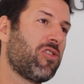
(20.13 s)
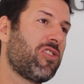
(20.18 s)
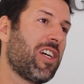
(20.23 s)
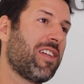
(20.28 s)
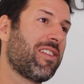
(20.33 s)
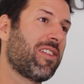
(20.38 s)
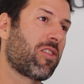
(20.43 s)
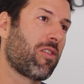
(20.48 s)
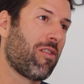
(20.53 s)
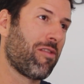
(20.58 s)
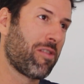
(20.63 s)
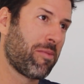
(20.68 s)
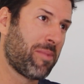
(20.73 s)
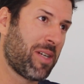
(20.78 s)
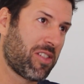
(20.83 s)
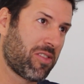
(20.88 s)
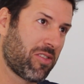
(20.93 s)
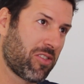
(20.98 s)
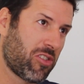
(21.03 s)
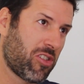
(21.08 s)
gender
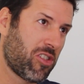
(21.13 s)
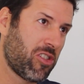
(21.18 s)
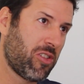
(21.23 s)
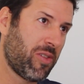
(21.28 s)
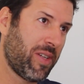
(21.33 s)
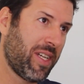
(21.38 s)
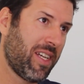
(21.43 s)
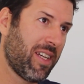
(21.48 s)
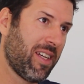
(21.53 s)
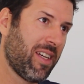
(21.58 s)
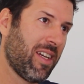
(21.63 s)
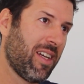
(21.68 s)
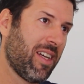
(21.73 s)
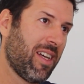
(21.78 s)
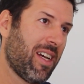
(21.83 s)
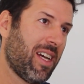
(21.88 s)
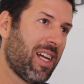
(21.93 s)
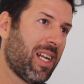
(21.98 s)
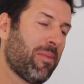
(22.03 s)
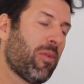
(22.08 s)
confirmation surgery,
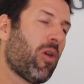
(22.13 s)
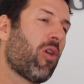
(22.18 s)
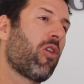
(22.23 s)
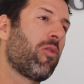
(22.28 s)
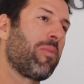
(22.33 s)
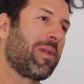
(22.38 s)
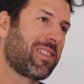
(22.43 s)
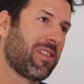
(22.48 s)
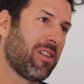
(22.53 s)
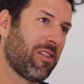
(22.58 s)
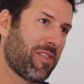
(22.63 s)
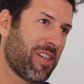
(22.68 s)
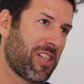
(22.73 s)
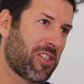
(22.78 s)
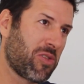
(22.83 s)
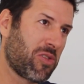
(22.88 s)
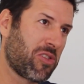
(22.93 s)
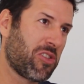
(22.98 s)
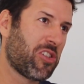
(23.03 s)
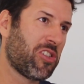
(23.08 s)
and I'm oral
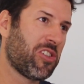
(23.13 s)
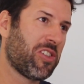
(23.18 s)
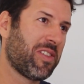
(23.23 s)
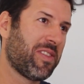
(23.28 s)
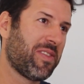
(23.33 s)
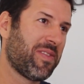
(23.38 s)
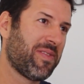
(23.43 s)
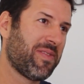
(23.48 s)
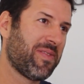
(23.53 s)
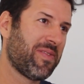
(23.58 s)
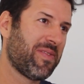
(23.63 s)
maxillofacial surgeon.